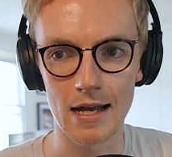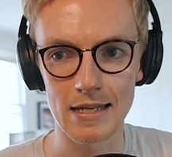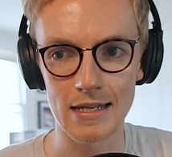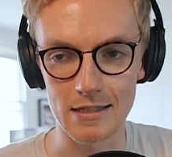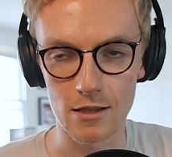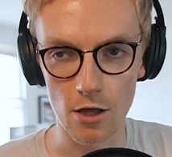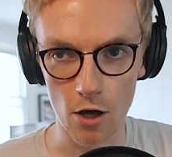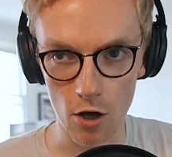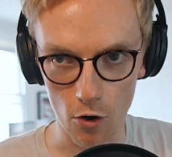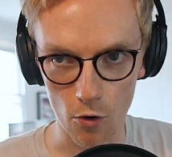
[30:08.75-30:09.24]

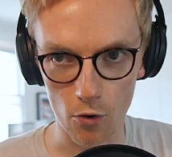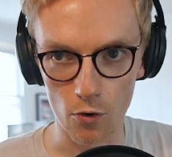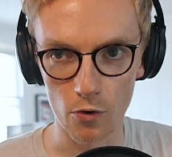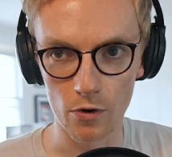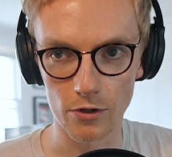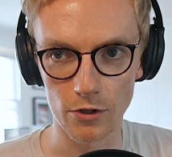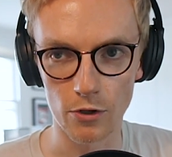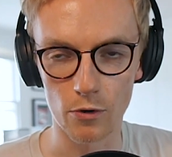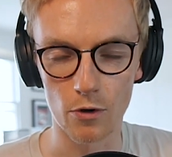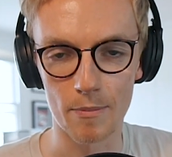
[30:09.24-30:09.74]
as
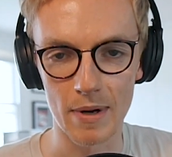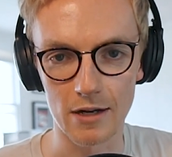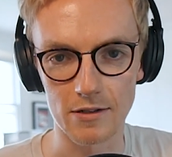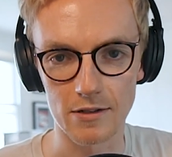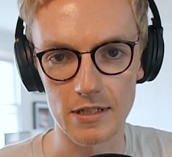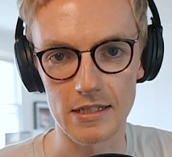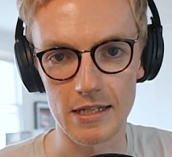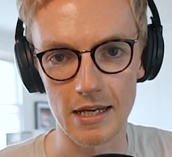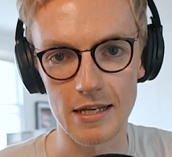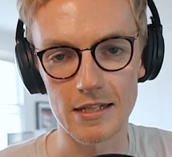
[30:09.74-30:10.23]
though you're
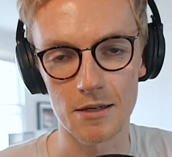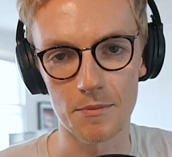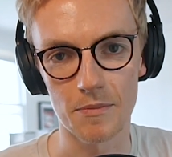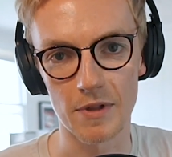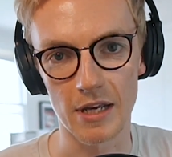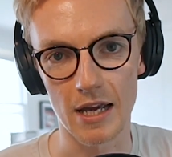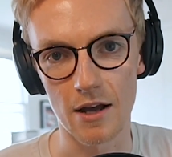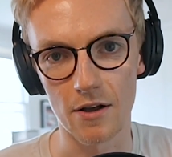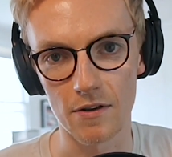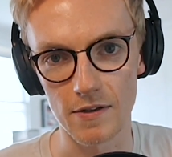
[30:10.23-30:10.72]
about to say
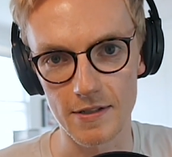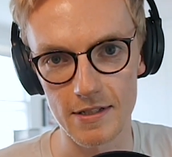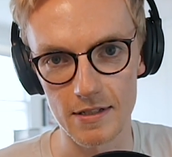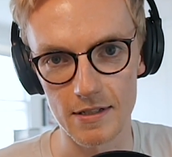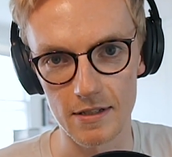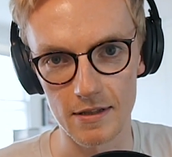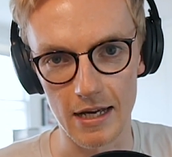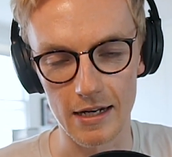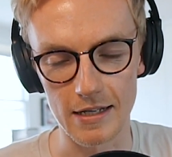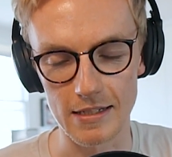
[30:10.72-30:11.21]
something else
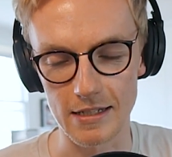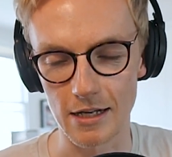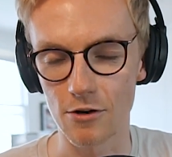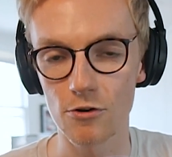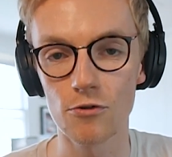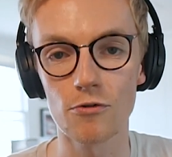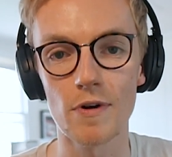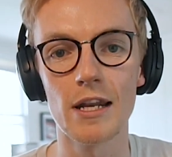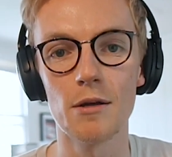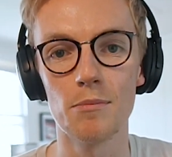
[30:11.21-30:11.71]
that is
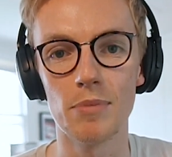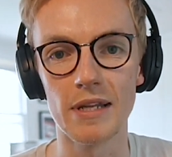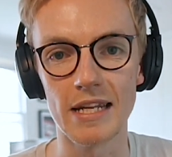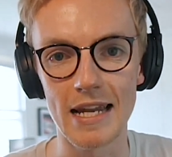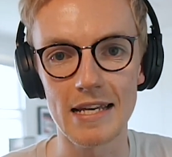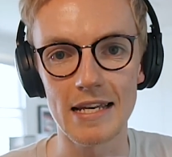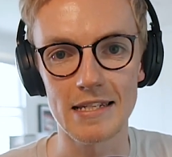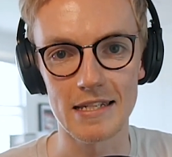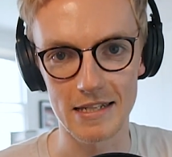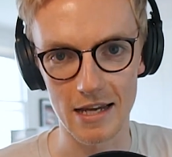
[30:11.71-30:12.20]
incredibly
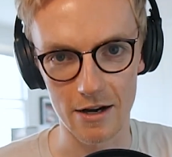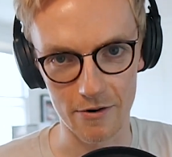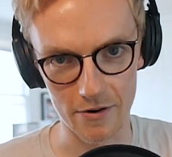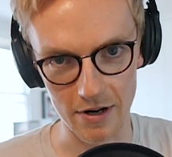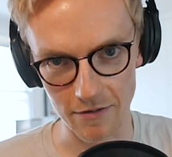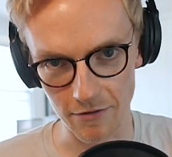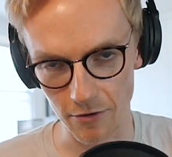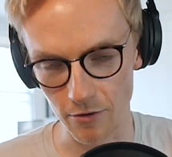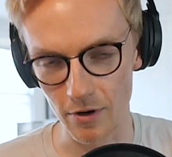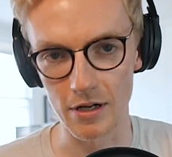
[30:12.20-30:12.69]

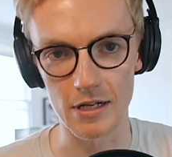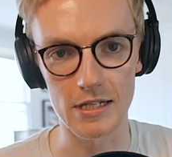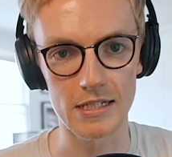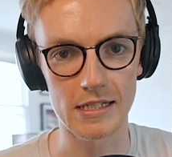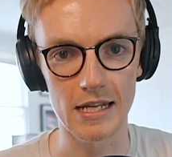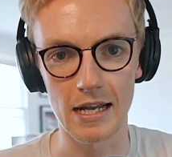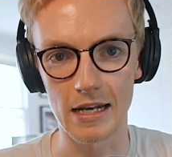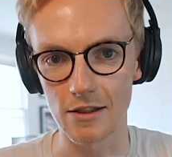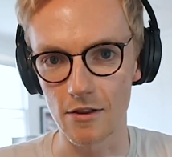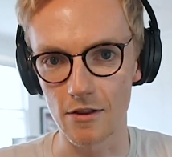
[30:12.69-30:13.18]
necessary for
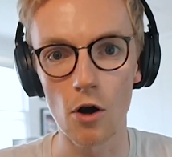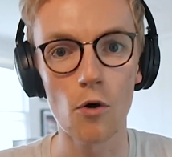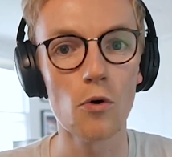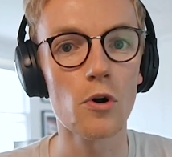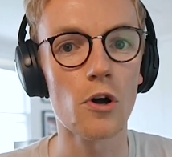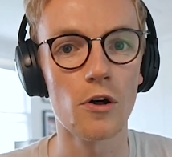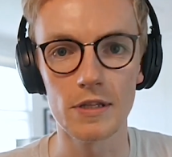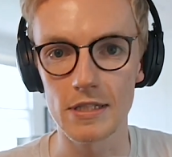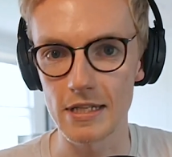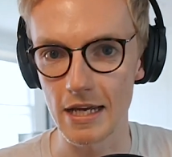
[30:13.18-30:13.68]
understanding the whole
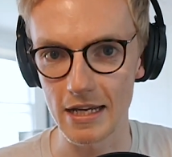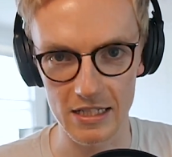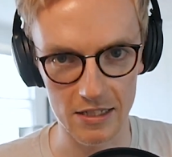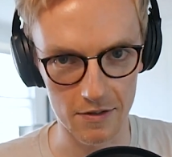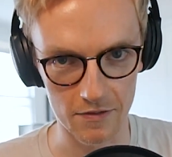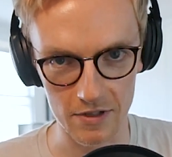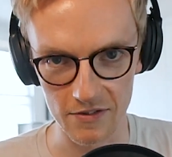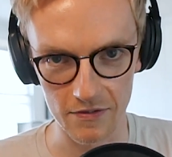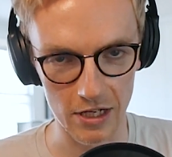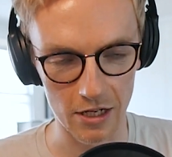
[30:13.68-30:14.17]
context
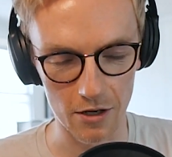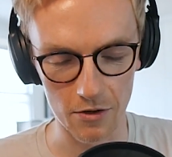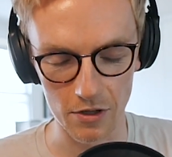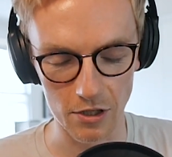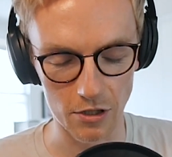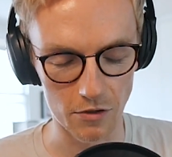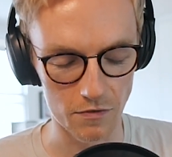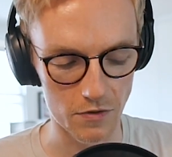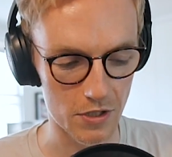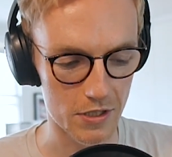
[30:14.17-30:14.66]
of this video
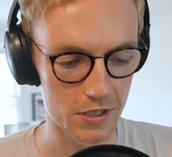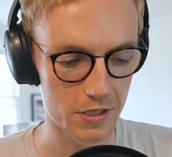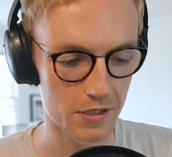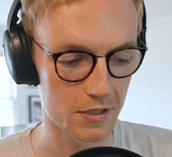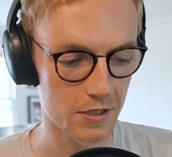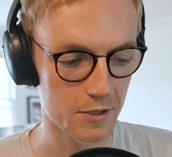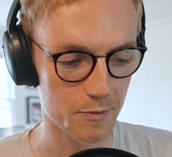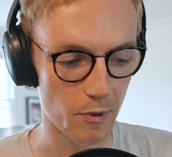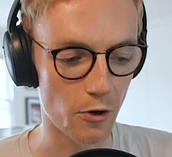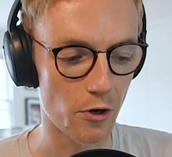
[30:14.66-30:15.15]
that you've
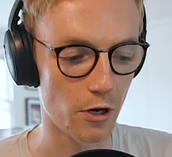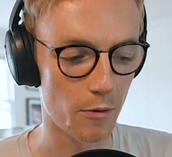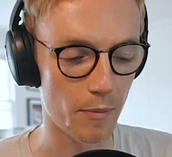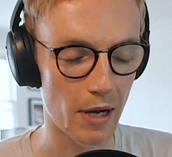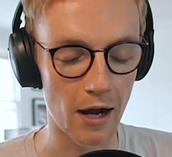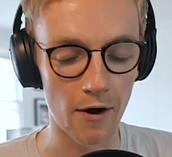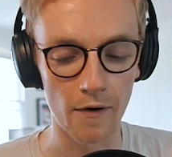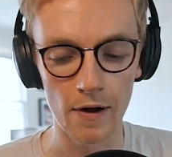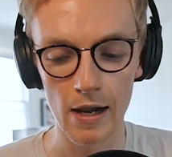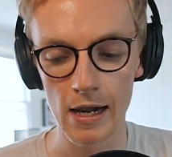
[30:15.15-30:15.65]
just spoken
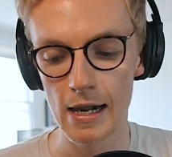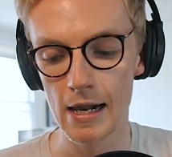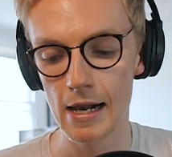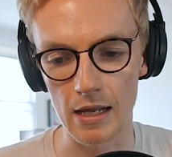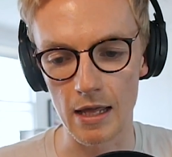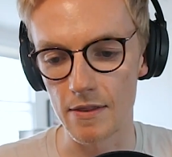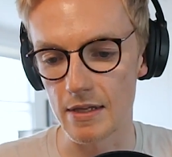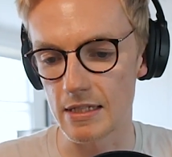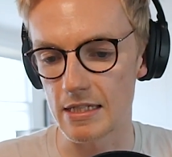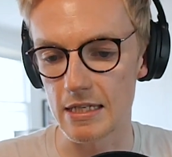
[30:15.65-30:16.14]
about.
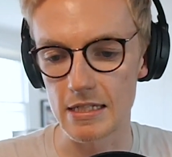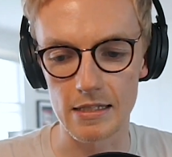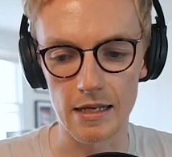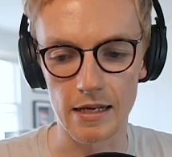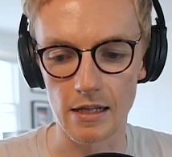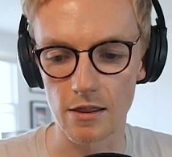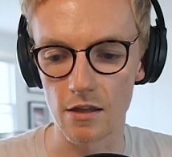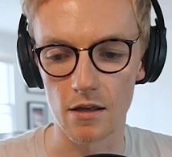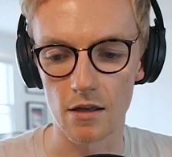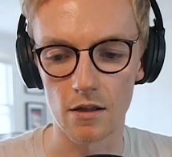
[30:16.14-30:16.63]
Again, this is
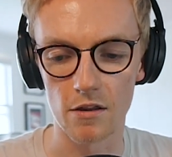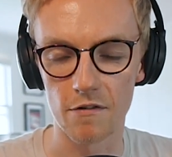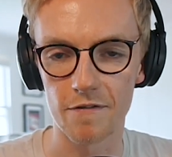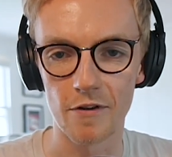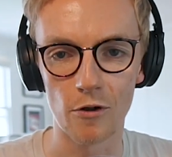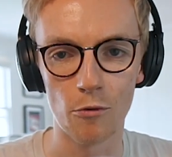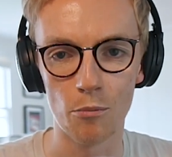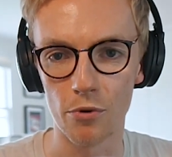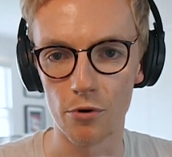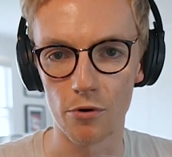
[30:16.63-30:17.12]
like the
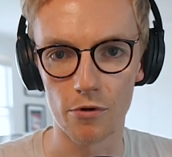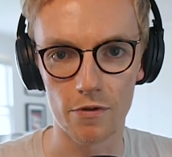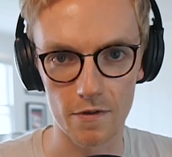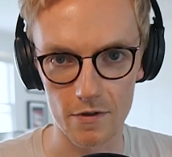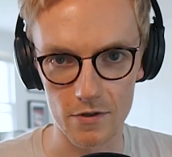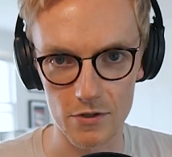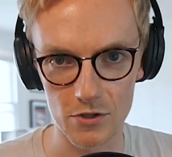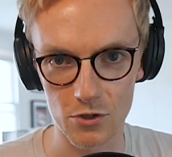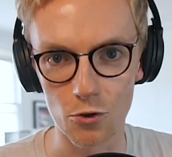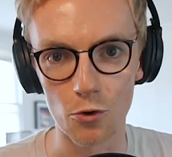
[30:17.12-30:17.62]
film booth
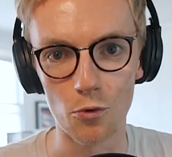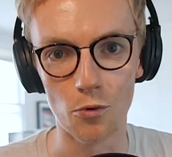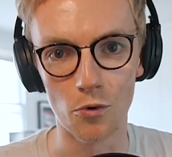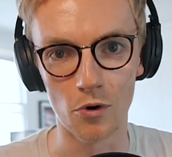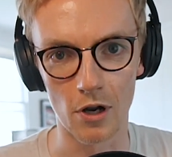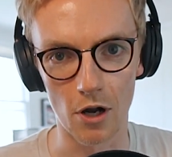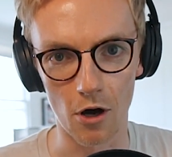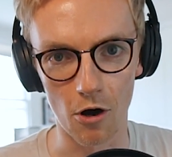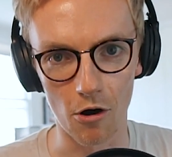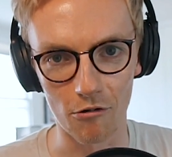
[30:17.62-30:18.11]

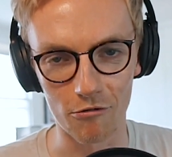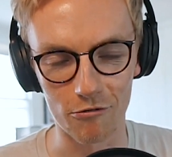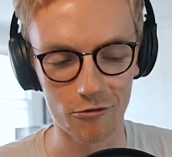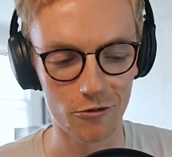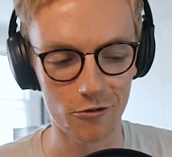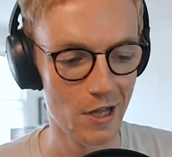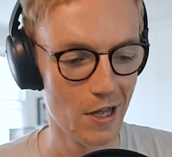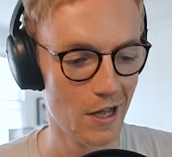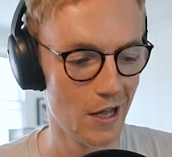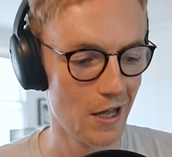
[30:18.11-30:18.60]
school
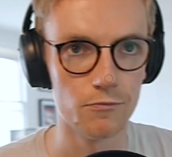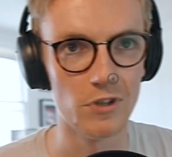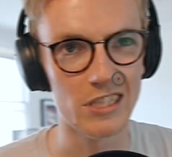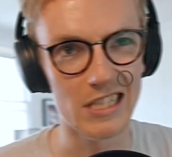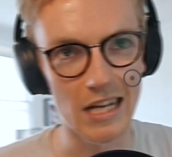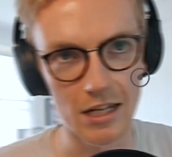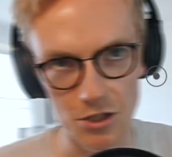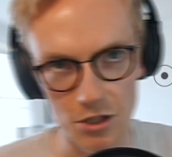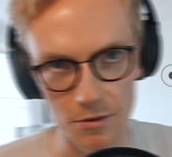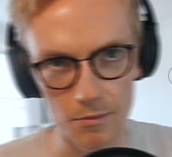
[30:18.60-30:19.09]
of
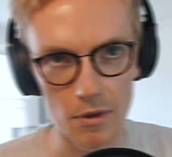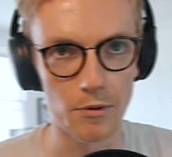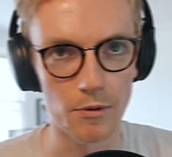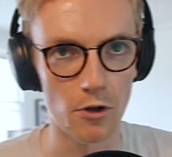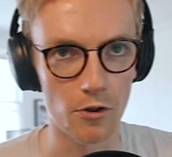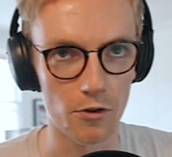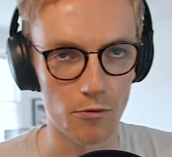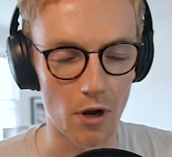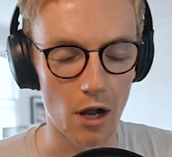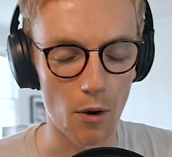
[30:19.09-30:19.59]
retention, maybe
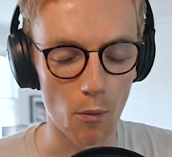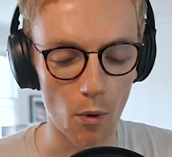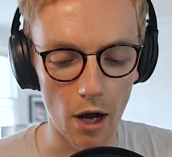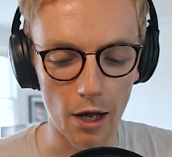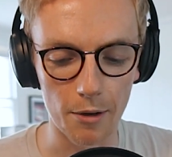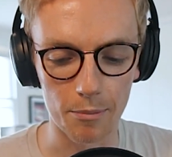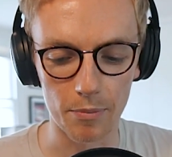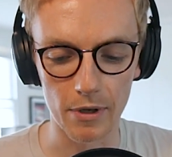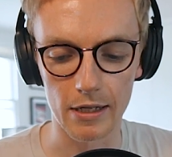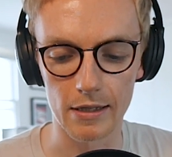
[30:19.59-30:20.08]
not the right
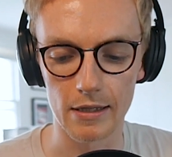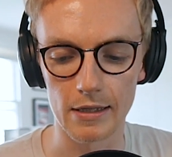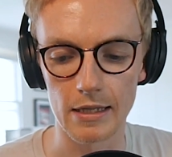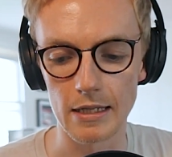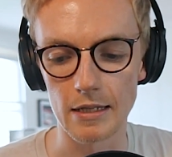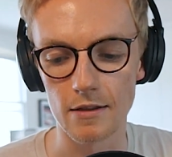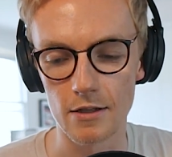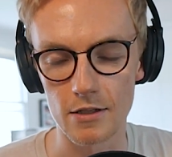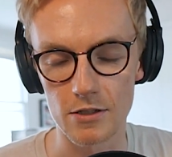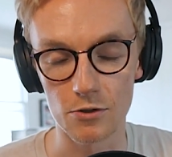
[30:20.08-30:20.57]
word, but
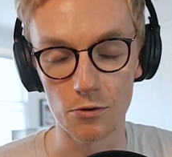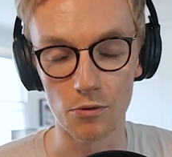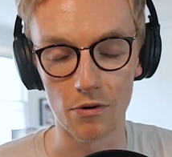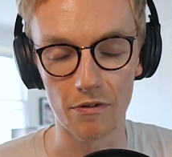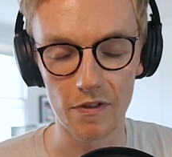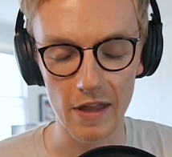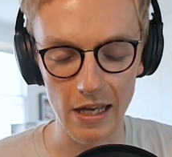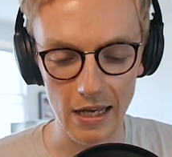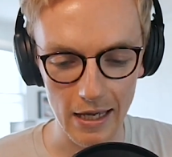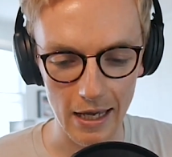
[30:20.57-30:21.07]
the school
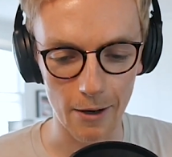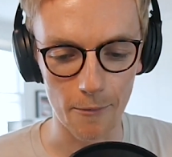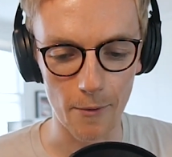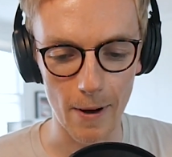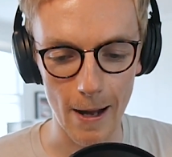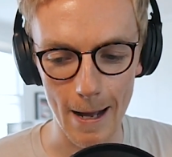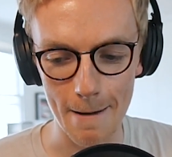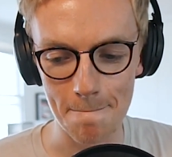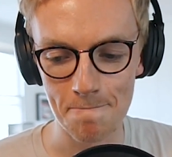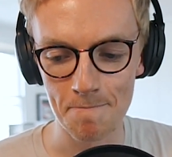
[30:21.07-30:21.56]
of thinking
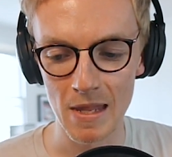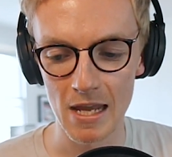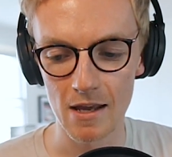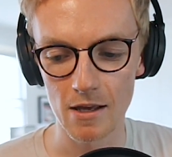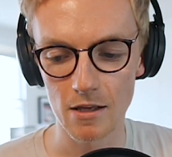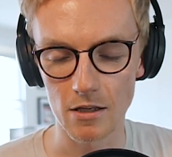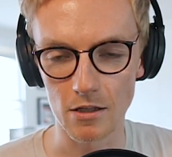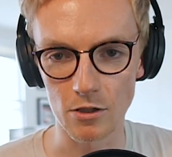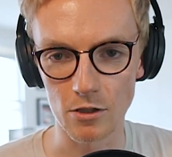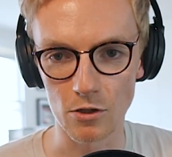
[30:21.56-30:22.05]
where
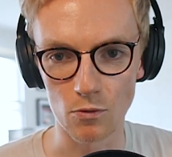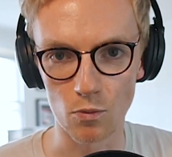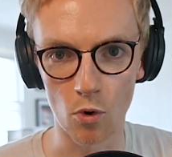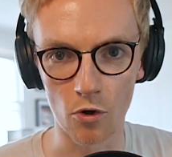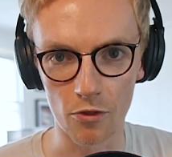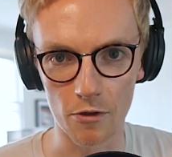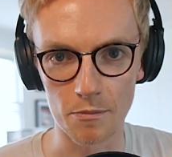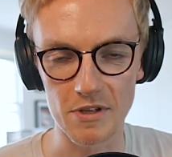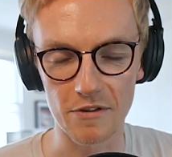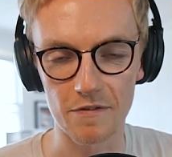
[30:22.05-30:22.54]
you
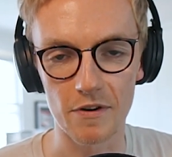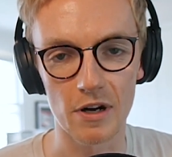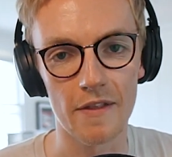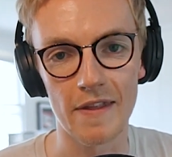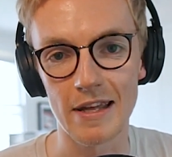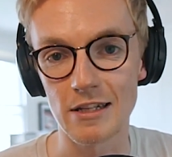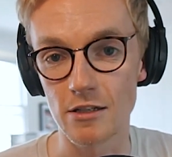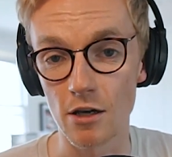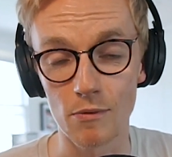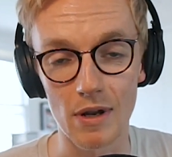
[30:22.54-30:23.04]
want them to feel like
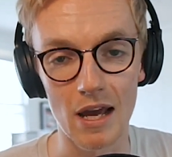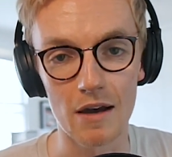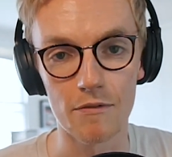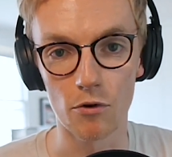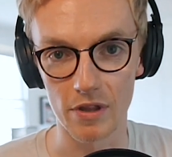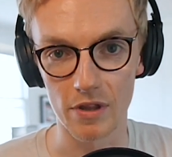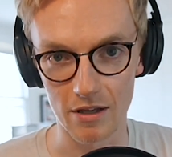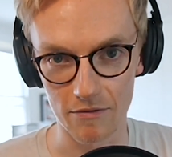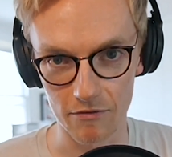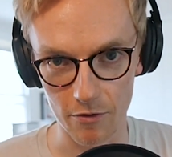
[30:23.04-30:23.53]
they don't have
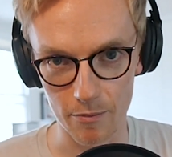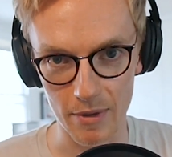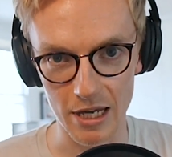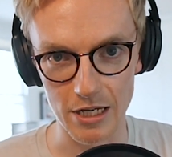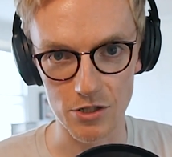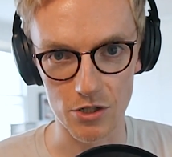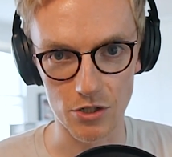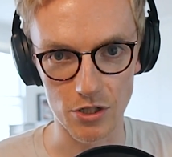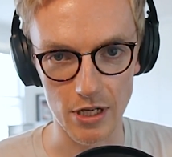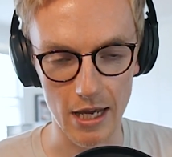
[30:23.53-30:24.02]
all the
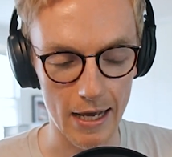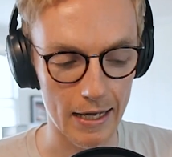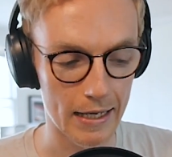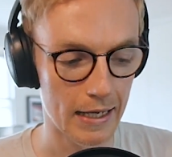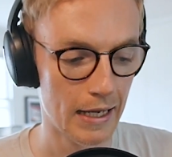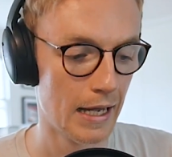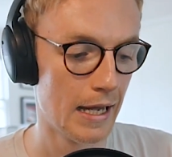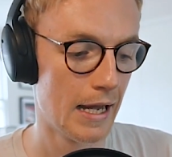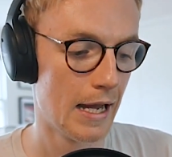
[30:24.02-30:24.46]
information yet.